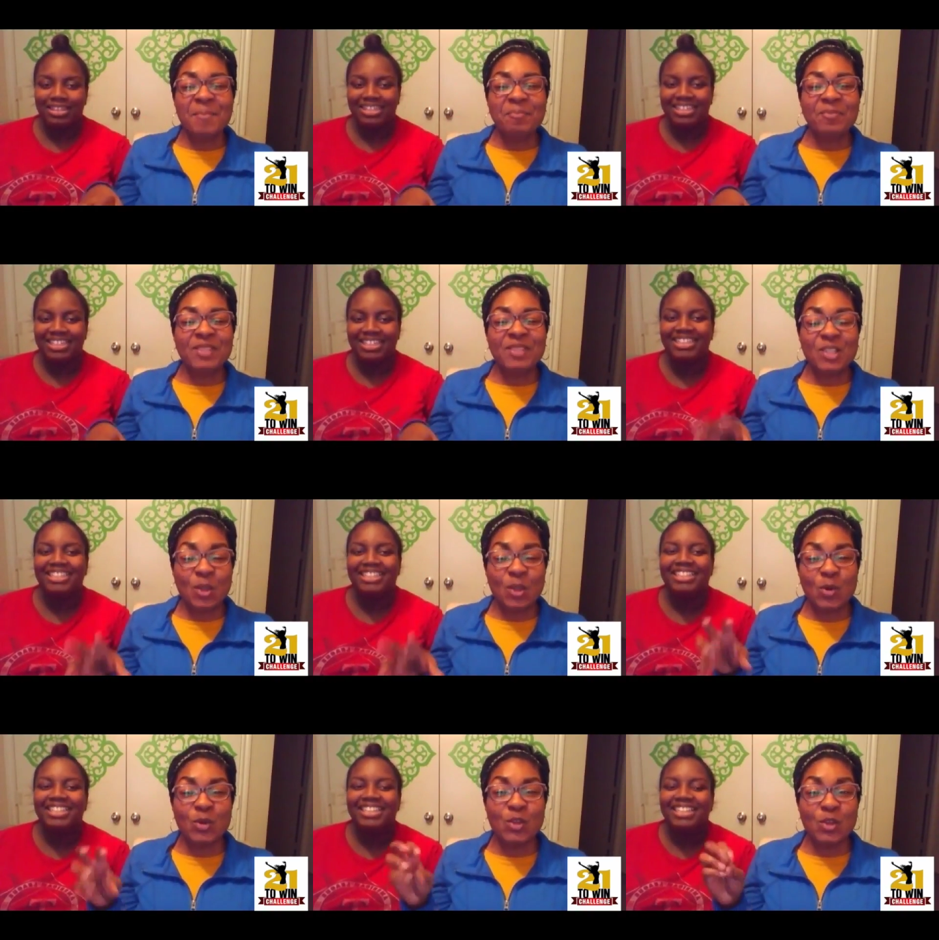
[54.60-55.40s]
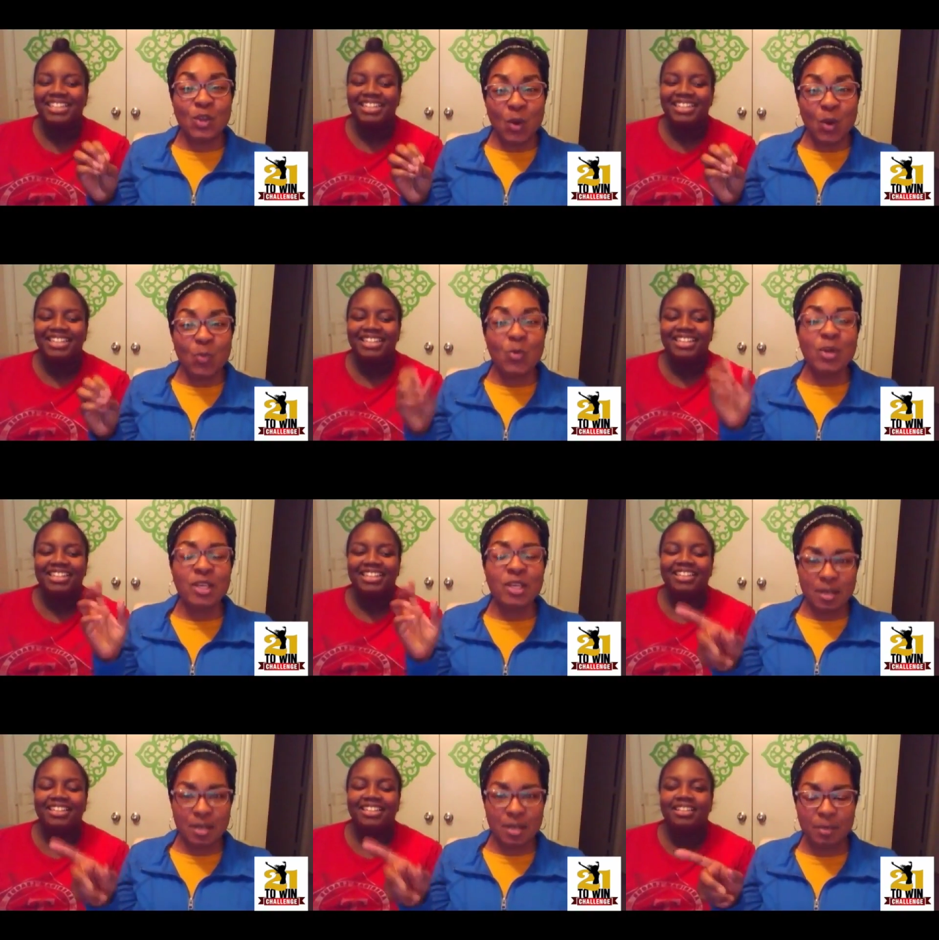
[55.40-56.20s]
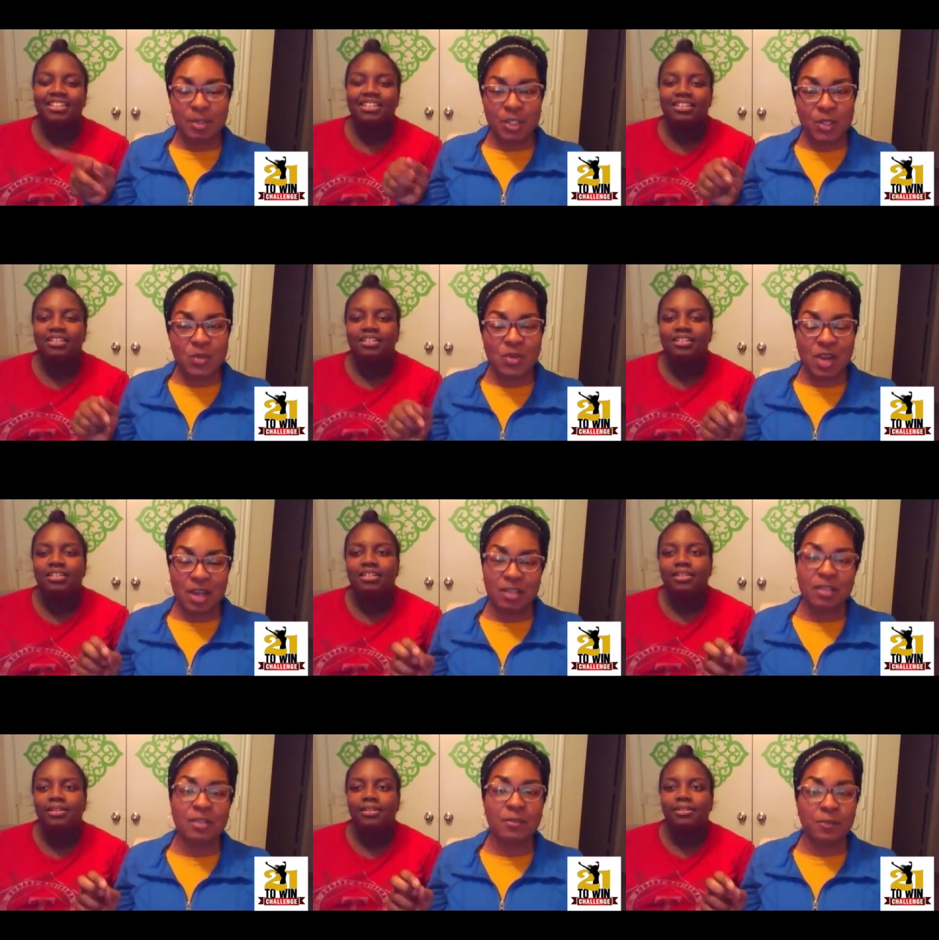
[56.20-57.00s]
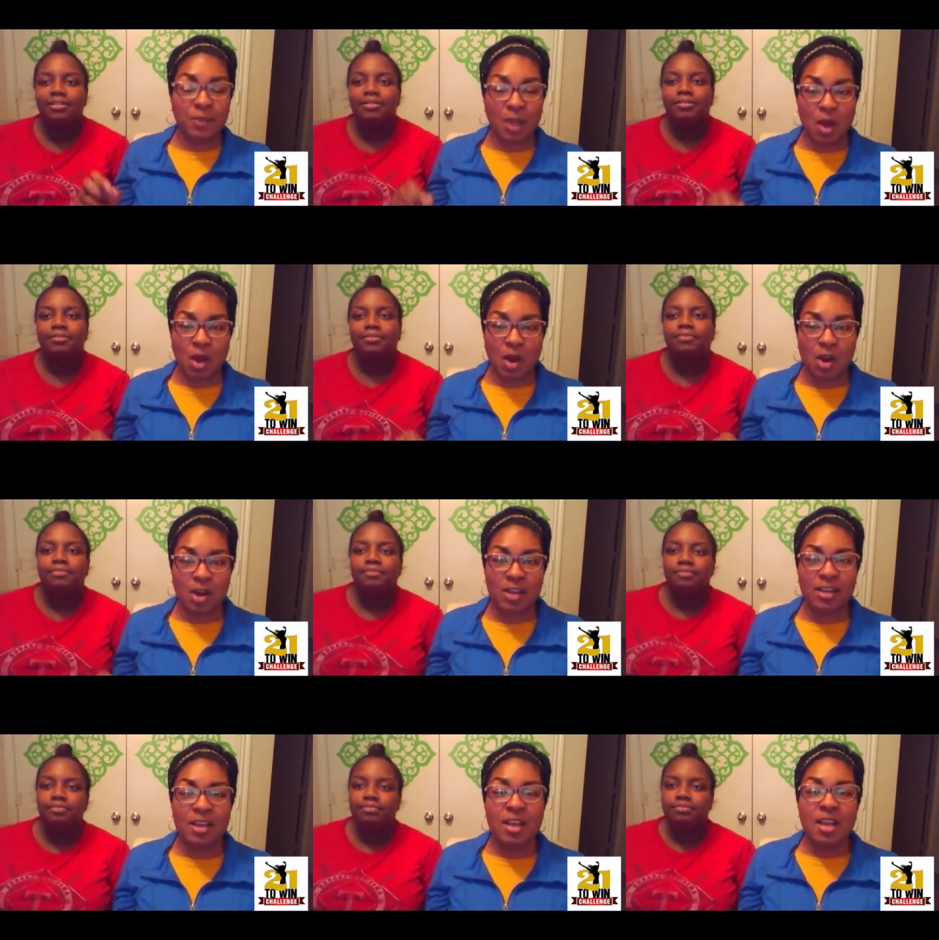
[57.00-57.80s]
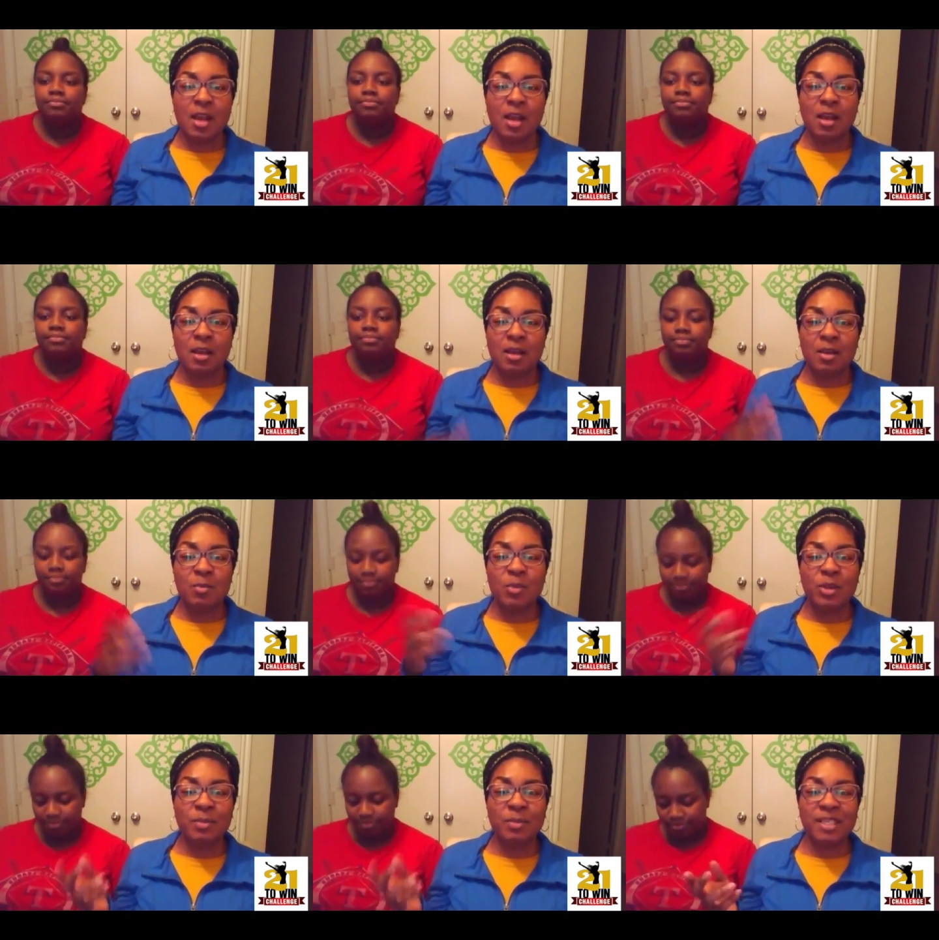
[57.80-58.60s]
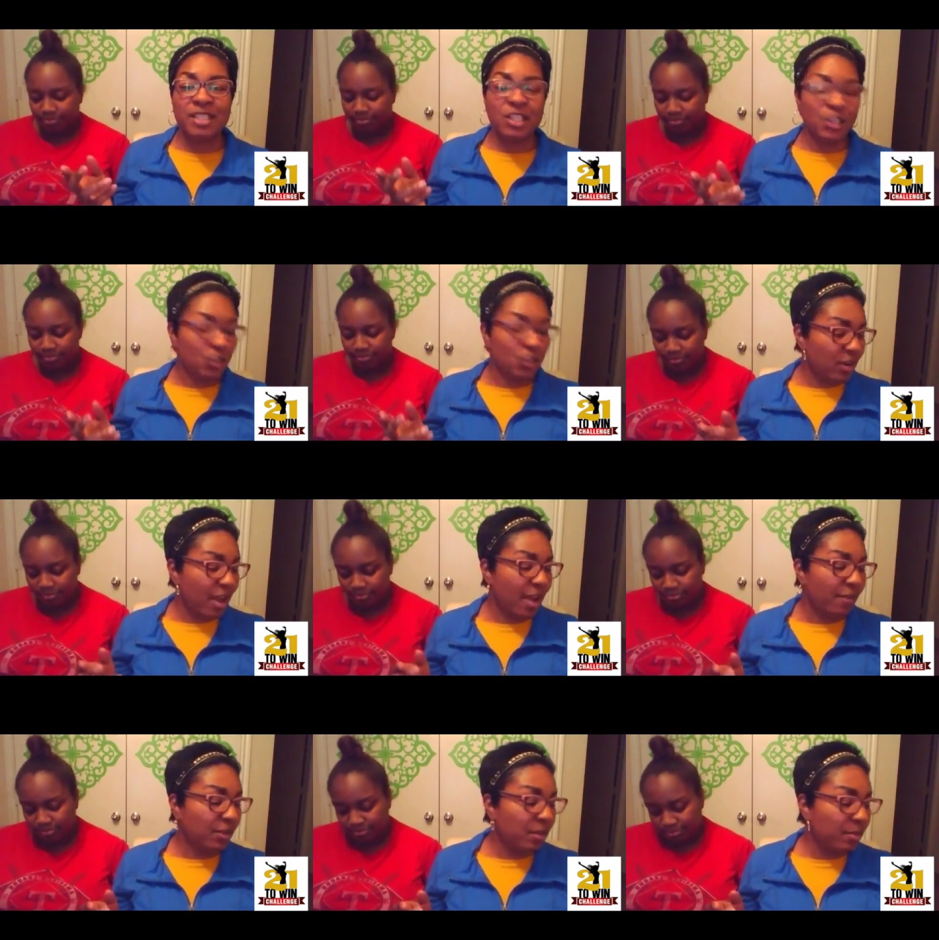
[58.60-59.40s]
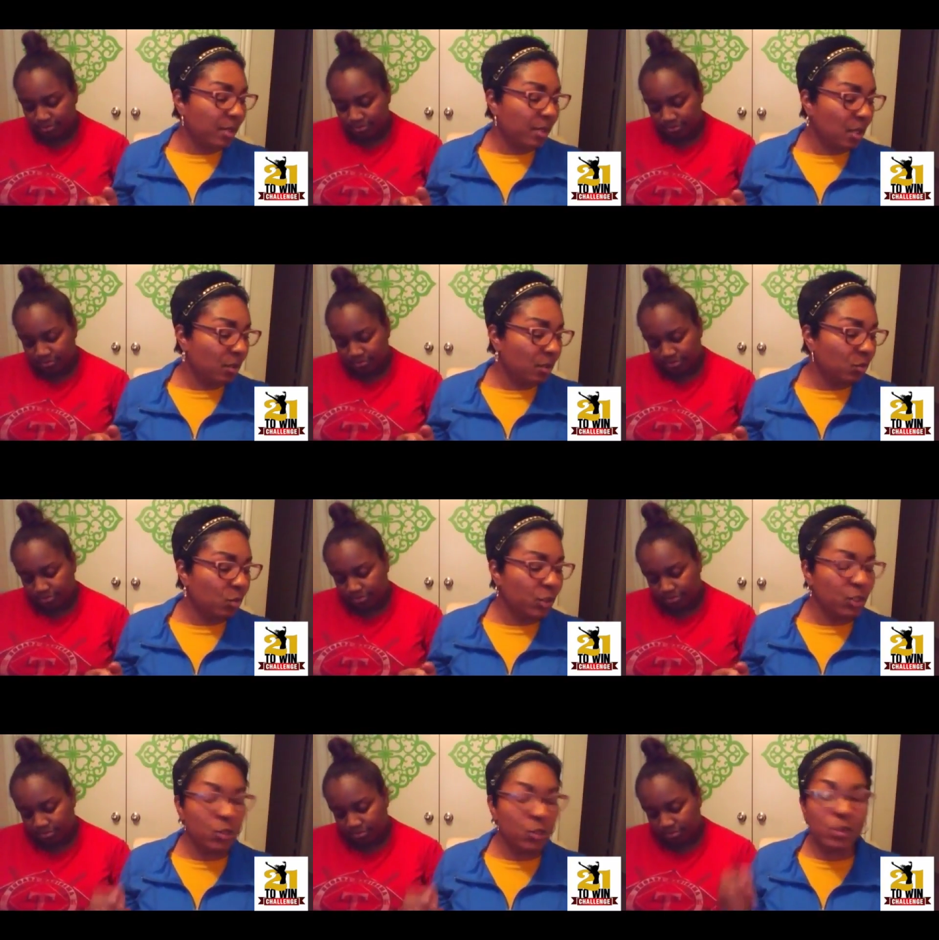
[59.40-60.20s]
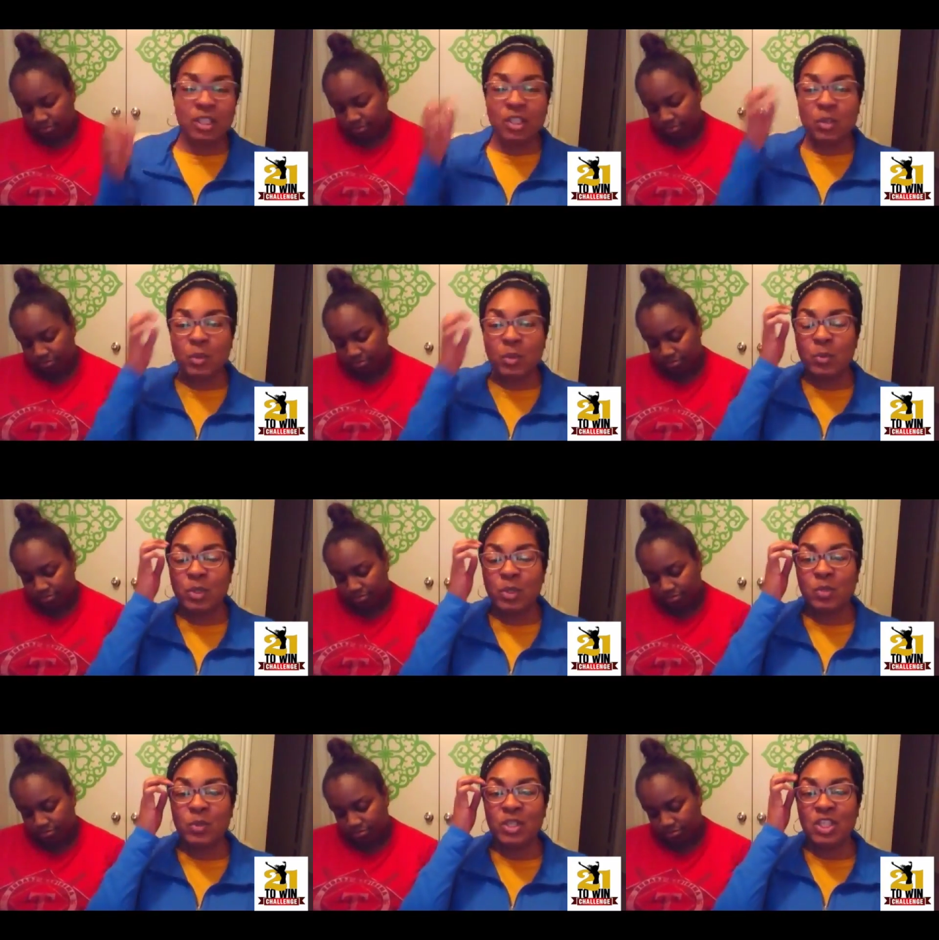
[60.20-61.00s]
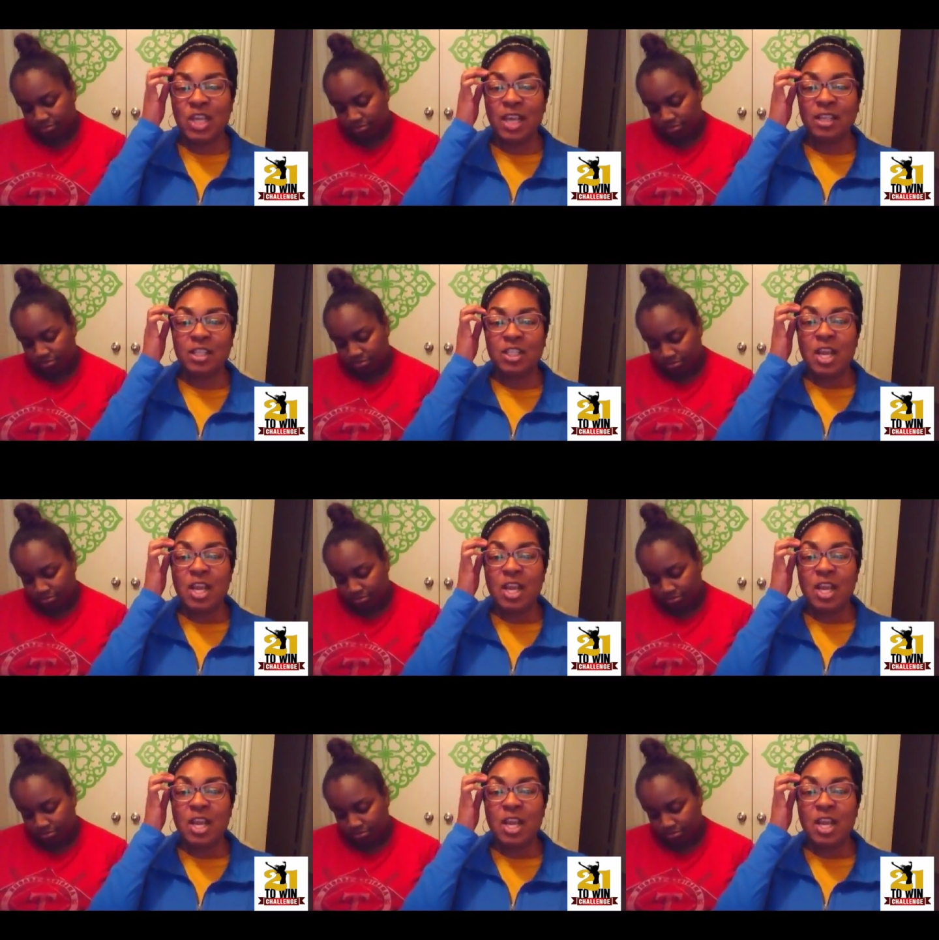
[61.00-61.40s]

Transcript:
Speaker 1: So you know, we're coming to you guys to vlog with my sister Havilah Malone. We're doing this 21 to Win challenge,